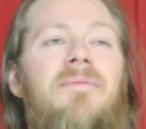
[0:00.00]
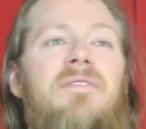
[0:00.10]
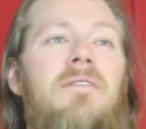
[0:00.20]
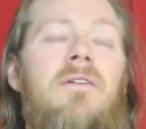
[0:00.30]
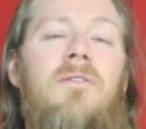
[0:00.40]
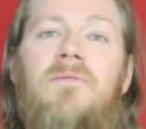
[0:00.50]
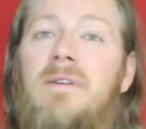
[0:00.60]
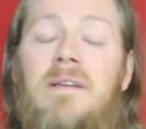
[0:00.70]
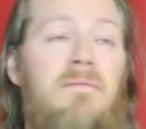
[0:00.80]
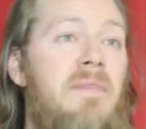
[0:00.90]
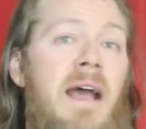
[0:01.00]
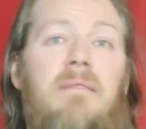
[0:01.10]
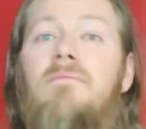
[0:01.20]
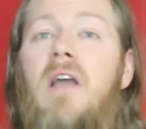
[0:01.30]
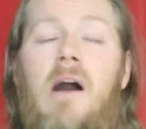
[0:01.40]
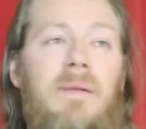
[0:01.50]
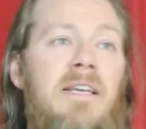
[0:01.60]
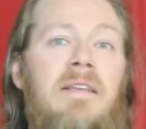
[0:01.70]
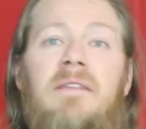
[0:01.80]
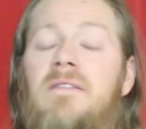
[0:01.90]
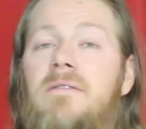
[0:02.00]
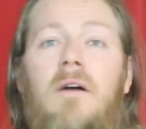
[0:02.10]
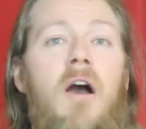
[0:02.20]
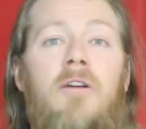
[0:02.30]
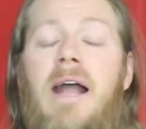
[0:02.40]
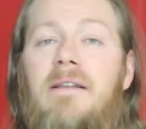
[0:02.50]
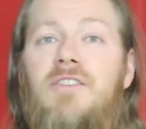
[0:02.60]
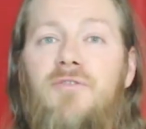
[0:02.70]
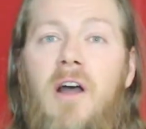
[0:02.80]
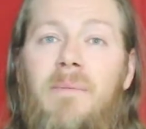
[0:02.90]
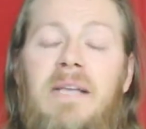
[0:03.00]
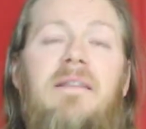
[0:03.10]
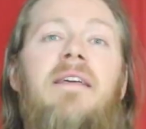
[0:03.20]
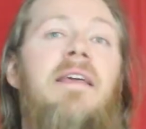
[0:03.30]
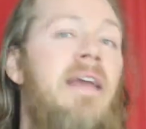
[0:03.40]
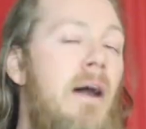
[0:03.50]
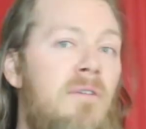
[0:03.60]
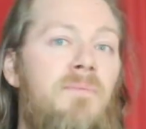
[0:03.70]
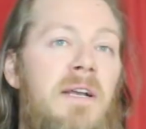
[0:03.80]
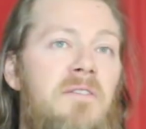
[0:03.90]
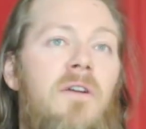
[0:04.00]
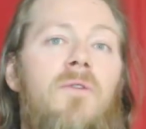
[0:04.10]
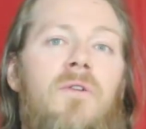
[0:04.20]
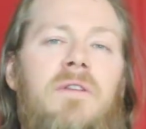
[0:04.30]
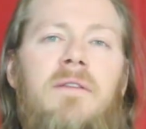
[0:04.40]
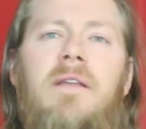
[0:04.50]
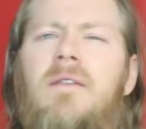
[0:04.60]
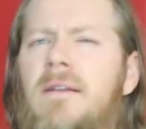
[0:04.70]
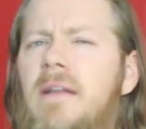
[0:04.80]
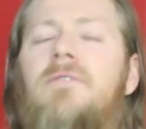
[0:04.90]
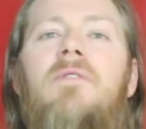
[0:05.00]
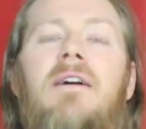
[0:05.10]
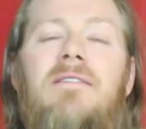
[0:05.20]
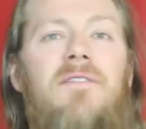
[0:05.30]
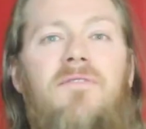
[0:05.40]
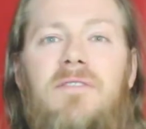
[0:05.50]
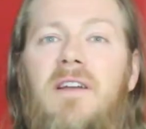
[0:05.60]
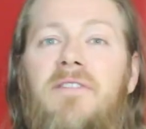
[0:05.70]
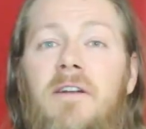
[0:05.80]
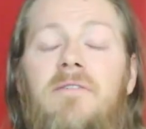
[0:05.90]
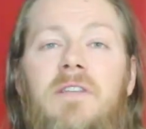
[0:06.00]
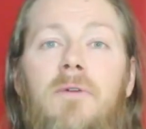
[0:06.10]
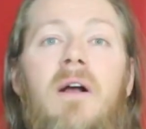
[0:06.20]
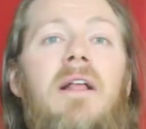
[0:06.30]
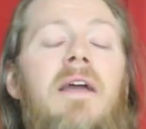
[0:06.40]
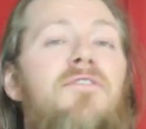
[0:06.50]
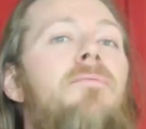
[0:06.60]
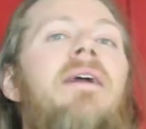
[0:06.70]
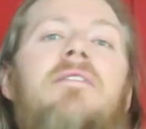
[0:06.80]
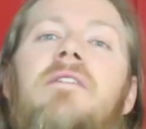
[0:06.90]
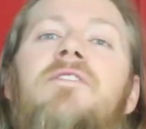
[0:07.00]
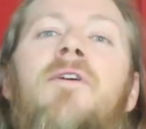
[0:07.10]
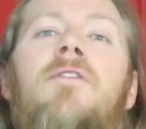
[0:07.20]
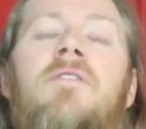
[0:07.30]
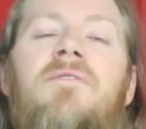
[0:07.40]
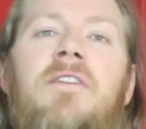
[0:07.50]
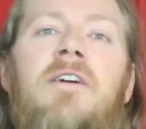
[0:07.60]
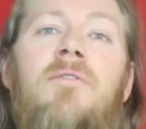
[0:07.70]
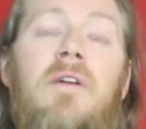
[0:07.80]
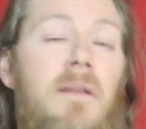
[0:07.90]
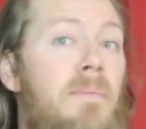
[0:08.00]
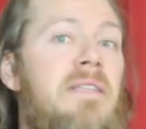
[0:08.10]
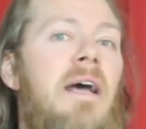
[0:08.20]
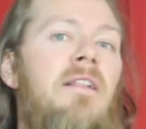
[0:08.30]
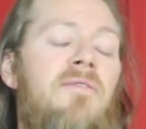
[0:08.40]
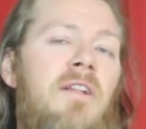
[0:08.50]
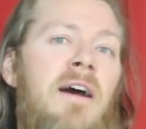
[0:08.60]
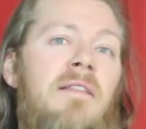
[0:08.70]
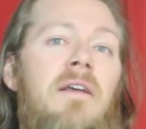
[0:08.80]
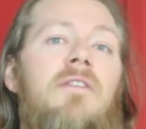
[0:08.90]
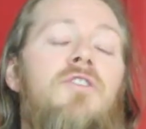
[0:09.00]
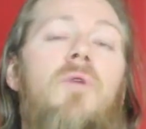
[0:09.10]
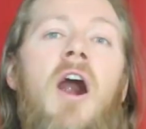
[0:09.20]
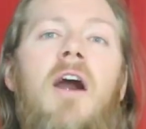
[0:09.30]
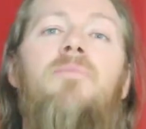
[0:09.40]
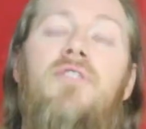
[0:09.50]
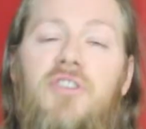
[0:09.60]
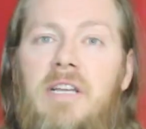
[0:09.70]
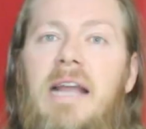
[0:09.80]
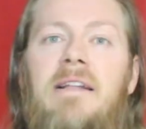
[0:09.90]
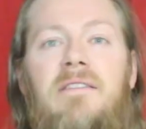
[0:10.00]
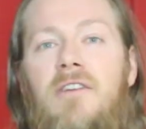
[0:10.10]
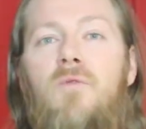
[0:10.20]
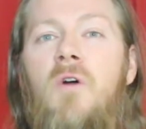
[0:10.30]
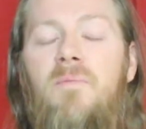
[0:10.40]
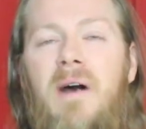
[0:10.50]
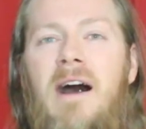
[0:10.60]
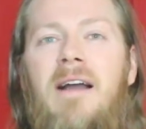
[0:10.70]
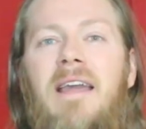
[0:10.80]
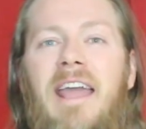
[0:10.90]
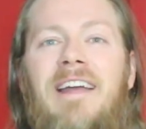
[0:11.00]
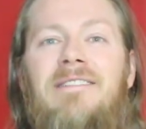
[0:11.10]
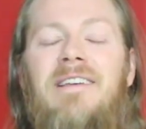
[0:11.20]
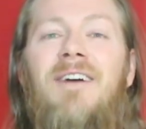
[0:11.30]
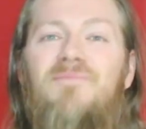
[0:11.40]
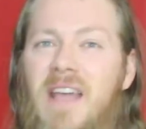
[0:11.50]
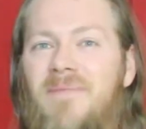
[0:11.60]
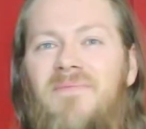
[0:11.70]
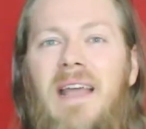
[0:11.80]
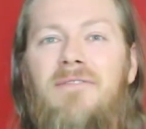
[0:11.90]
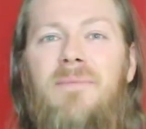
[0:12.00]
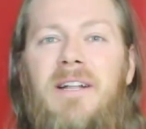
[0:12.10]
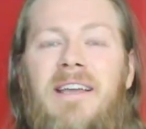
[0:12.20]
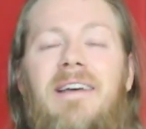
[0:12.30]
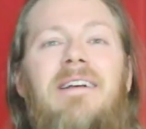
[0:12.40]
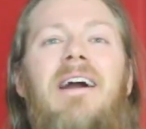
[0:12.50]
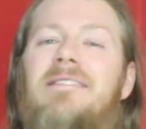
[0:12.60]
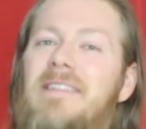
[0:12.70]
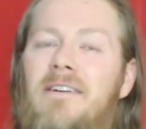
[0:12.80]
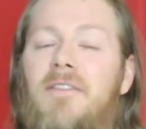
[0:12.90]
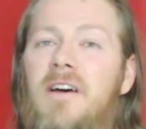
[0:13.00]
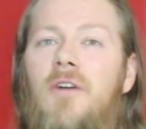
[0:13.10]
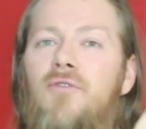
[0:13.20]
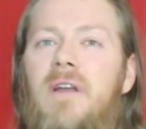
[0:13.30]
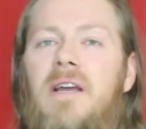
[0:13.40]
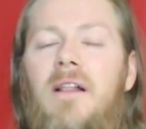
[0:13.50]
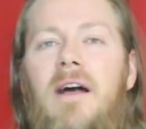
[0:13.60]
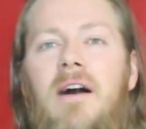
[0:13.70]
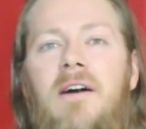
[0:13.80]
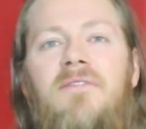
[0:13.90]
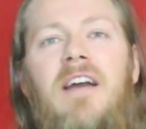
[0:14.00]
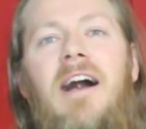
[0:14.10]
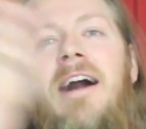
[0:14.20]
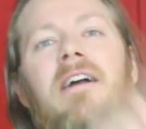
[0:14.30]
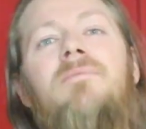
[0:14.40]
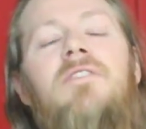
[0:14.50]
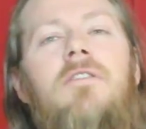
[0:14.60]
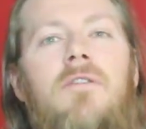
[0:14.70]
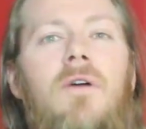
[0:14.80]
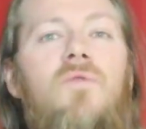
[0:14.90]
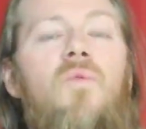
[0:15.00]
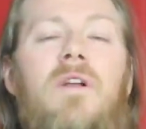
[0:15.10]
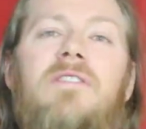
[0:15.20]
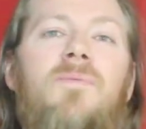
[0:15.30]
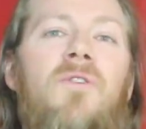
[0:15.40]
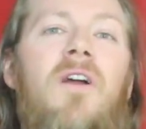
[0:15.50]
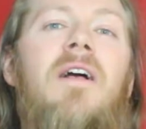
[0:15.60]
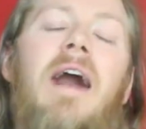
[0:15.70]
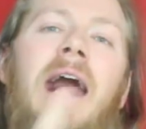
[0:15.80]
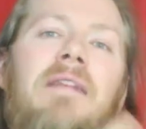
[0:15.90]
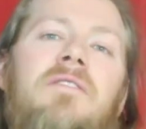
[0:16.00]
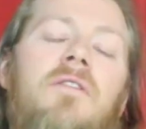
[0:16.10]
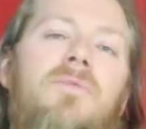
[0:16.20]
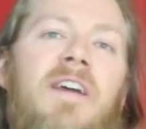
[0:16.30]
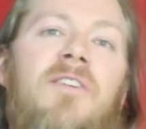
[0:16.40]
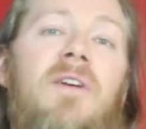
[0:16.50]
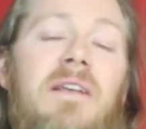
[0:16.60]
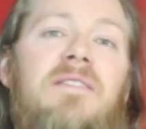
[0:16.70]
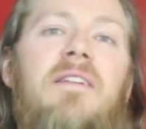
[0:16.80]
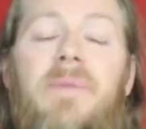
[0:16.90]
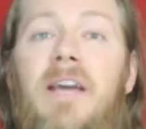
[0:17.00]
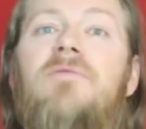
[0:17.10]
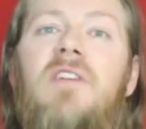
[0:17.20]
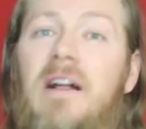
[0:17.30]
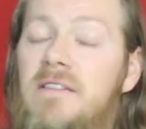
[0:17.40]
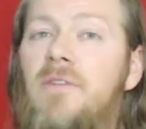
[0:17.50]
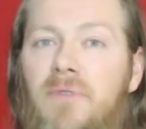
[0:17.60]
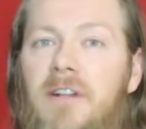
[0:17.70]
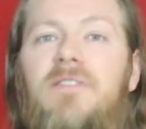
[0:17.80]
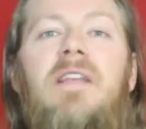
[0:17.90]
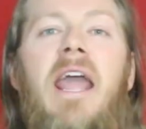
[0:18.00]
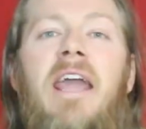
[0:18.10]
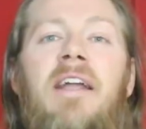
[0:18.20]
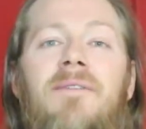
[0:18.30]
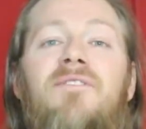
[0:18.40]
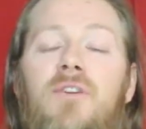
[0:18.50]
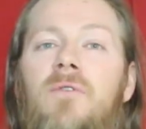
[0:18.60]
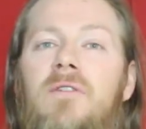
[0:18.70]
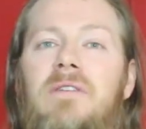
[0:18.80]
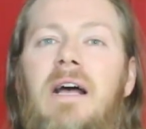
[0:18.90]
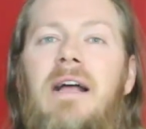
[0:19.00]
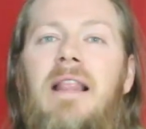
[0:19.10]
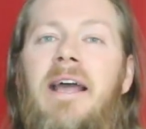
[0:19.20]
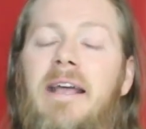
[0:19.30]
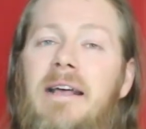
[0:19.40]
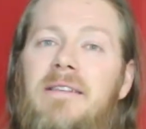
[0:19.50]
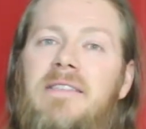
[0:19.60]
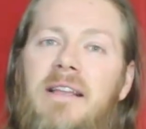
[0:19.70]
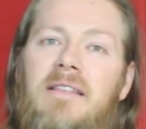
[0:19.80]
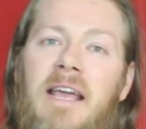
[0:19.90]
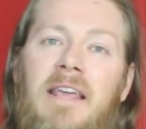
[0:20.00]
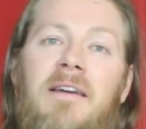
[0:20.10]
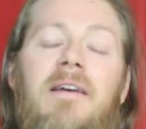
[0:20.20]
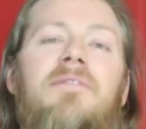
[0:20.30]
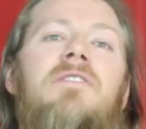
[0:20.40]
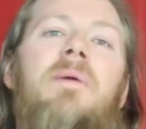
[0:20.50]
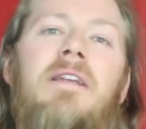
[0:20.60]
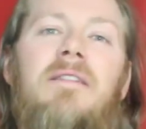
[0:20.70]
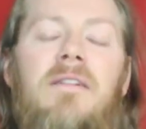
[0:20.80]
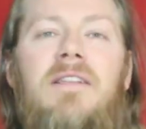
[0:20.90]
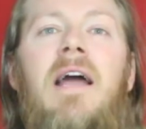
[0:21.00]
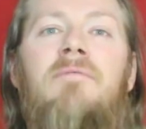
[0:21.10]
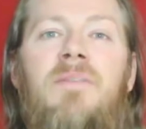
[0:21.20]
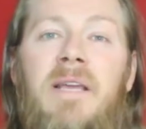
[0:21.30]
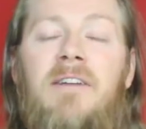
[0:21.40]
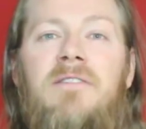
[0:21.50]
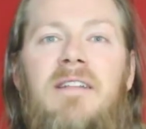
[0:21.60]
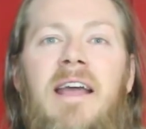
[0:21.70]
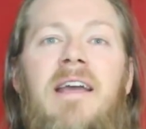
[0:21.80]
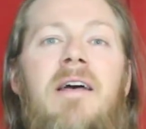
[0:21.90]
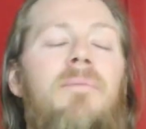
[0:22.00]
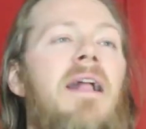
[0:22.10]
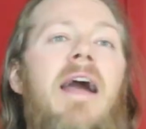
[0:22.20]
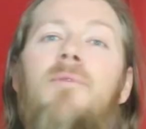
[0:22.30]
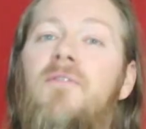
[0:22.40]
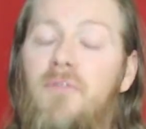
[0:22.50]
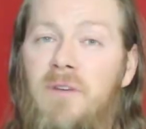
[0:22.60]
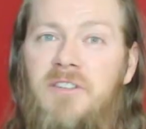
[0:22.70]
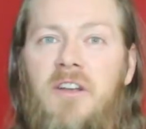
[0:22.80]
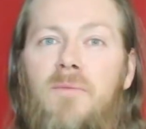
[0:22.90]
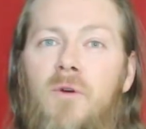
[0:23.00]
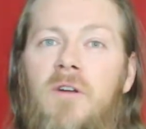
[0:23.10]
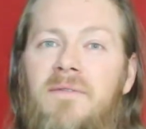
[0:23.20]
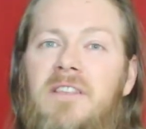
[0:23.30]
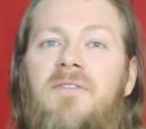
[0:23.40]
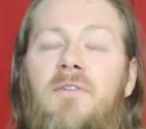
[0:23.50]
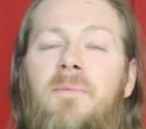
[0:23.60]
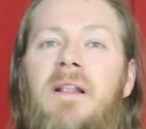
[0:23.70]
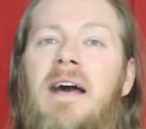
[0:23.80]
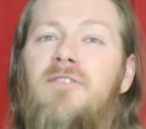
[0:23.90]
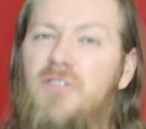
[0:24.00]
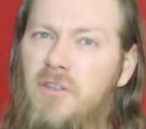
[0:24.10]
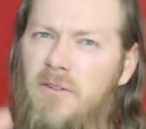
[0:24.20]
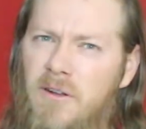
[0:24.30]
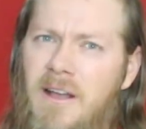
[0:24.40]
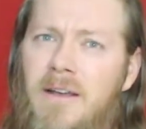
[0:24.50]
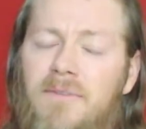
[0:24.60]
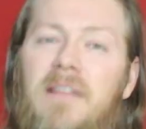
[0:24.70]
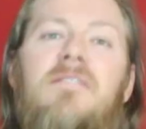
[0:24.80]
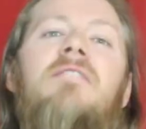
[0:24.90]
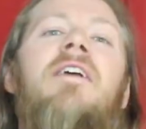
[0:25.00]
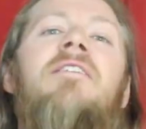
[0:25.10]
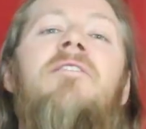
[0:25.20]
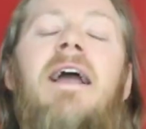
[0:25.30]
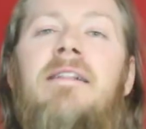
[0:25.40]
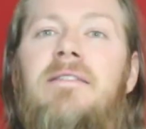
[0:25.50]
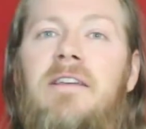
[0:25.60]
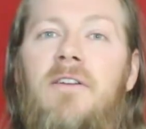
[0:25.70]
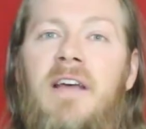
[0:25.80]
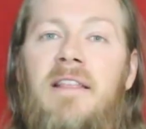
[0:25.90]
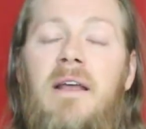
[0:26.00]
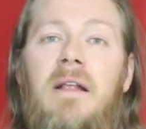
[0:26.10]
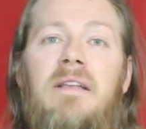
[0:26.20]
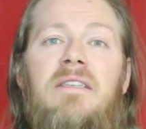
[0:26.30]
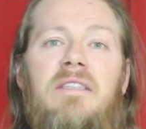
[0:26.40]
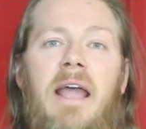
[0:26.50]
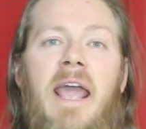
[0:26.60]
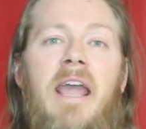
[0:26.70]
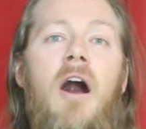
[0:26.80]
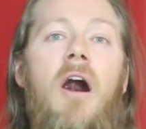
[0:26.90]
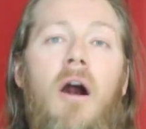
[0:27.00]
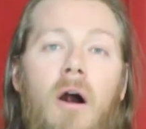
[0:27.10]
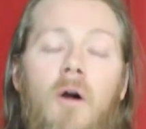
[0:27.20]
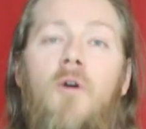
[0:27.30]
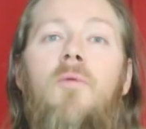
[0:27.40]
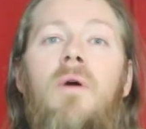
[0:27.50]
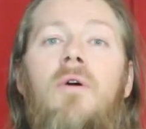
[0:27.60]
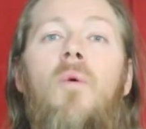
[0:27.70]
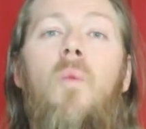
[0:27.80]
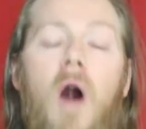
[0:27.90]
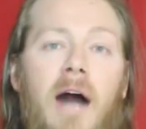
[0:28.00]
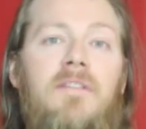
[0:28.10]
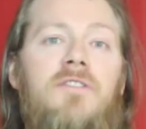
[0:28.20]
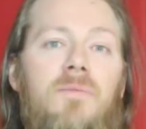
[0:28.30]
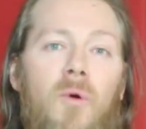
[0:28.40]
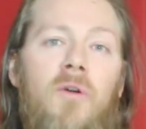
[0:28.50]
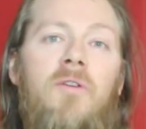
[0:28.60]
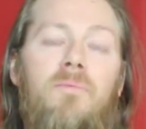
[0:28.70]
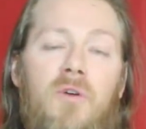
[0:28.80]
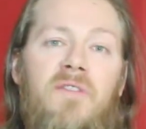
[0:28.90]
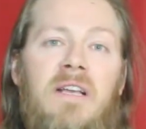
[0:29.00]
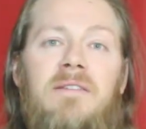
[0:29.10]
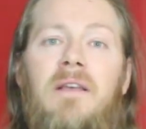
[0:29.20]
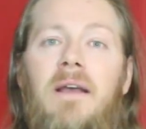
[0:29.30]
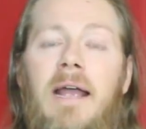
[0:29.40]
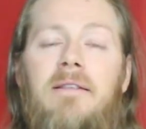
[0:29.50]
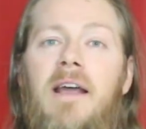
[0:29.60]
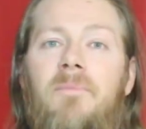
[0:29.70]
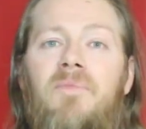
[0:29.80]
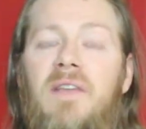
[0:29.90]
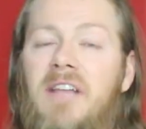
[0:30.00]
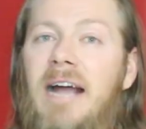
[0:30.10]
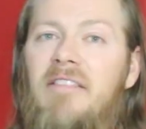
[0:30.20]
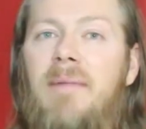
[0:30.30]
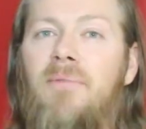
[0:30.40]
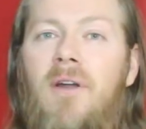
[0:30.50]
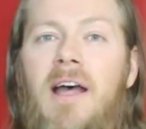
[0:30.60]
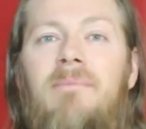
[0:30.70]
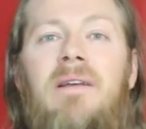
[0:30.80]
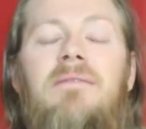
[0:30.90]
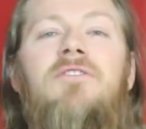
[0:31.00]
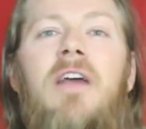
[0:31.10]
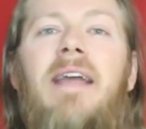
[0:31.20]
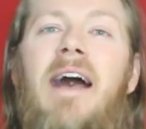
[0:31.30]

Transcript: So yeah, comedies, art house dramas. I geek out with my Star Wars. I do a lot of different stuff here. So if you made it this far in the video, it means a hell of a lot. You are appreciated, to quote Pac. And yeah, everybody, until the reel of Ka comes around once more, hasta luego, Cinemigos constant readers and viewers alike, say thank you for spending a little time with me here today. But I'm hopeful we share more of this film palaver sooner rather than later. And until then, stay home. Watch more movies, and yeah, if you got that Prime, check